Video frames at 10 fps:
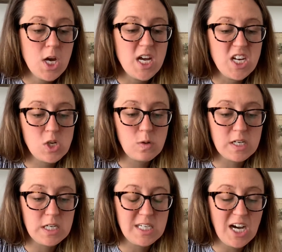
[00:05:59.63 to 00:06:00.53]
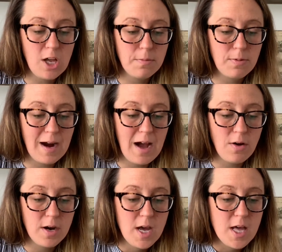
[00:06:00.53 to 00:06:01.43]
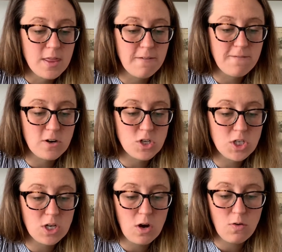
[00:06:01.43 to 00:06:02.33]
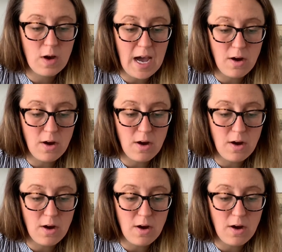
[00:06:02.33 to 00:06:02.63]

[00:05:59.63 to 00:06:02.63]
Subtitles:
into a dull brown. The first note